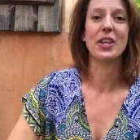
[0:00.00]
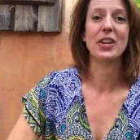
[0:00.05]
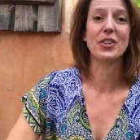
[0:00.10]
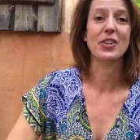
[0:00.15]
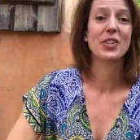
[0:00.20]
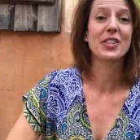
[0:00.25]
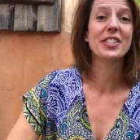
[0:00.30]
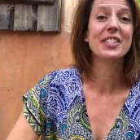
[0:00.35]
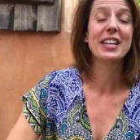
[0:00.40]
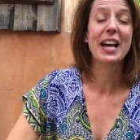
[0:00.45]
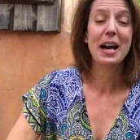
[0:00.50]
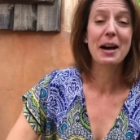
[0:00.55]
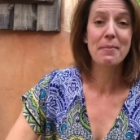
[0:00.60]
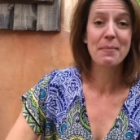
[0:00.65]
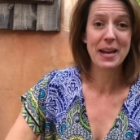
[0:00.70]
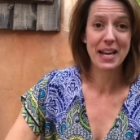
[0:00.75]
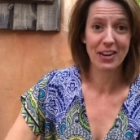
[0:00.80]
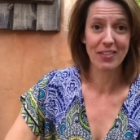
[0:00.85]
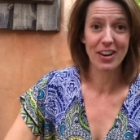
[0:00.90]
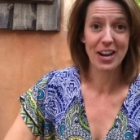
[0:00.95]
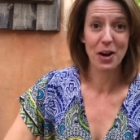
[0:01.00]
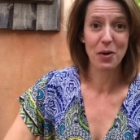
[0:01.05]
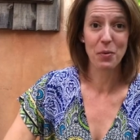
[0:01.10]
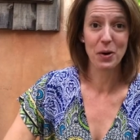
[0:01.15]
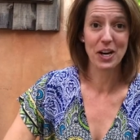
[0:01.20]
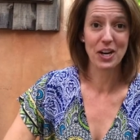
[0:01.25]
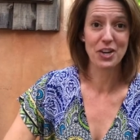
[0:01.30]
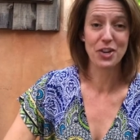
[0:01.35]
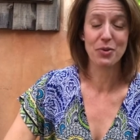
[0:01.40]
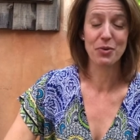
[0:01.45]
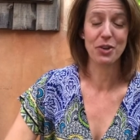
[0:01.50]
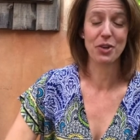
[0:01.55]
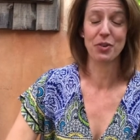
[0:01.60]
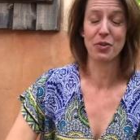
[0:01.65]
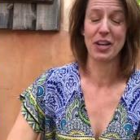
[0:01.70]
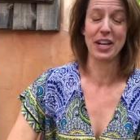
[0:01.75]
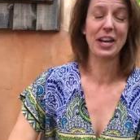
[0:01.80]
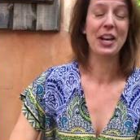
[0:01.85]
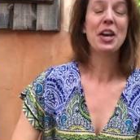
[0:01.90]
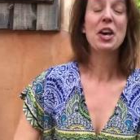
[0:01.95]
there is some area where you
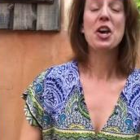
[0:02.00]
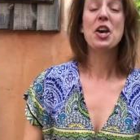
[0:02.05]
agree.